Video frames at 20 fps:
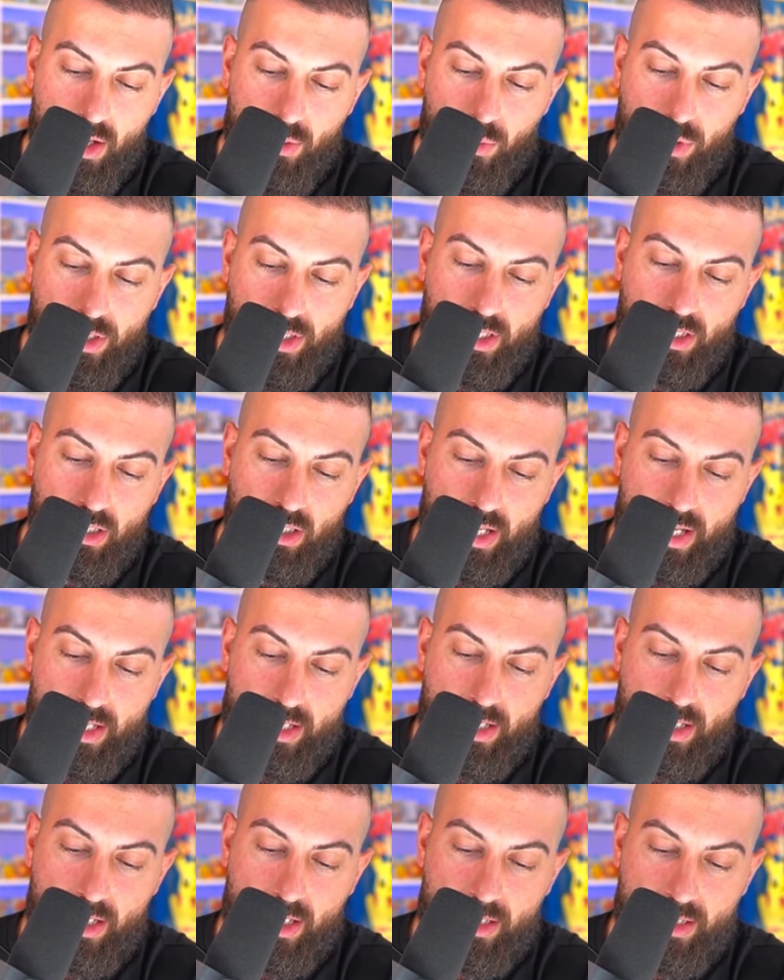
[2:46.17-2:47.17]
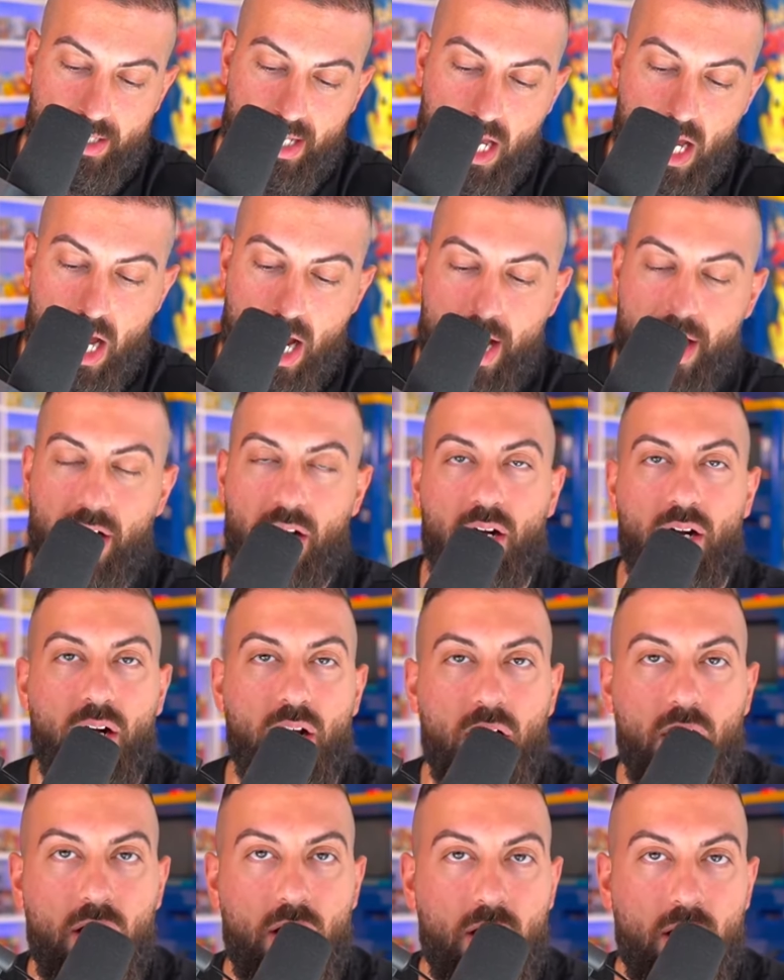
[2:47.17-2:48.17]
We did like an entire
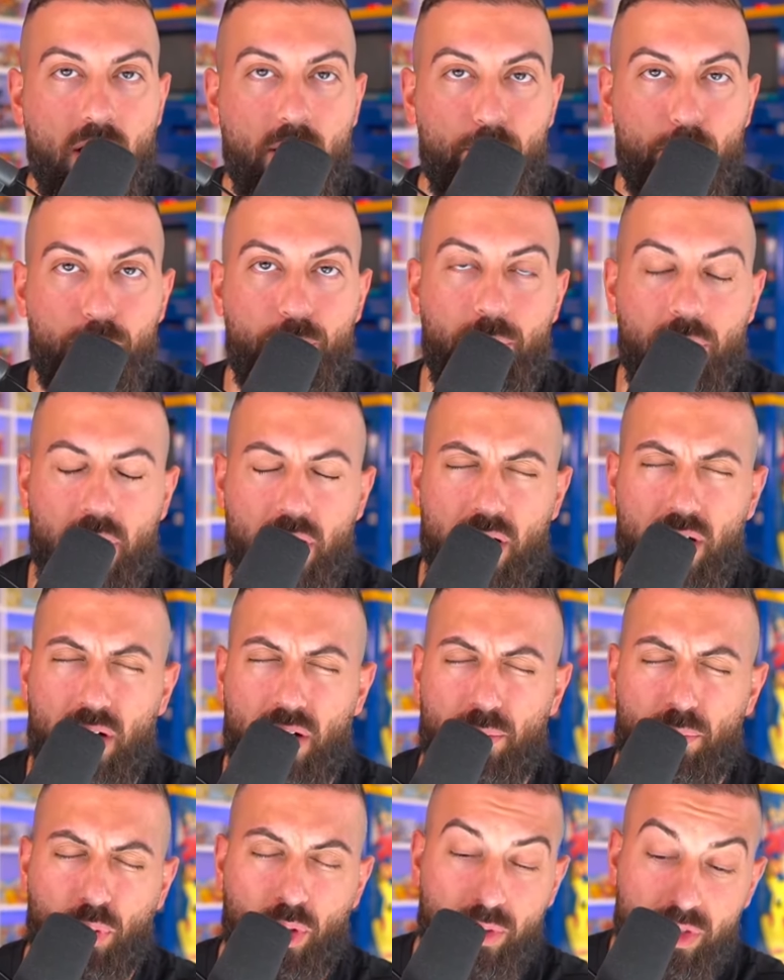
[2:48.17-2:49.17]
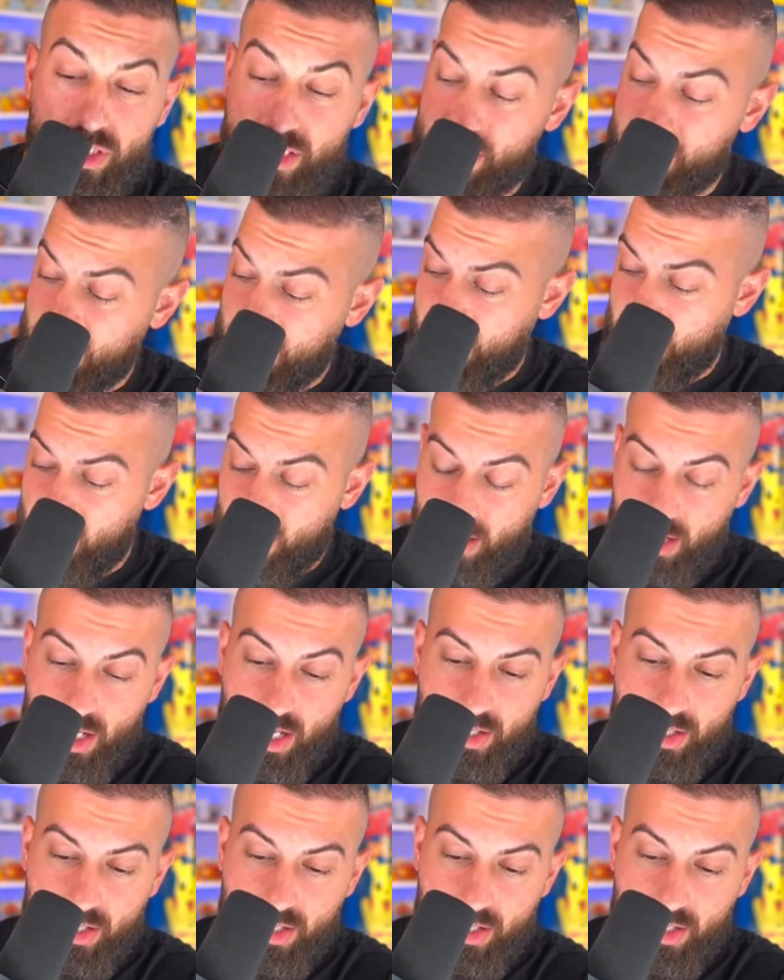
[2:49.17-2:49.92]
uh, uh, pre-release kit.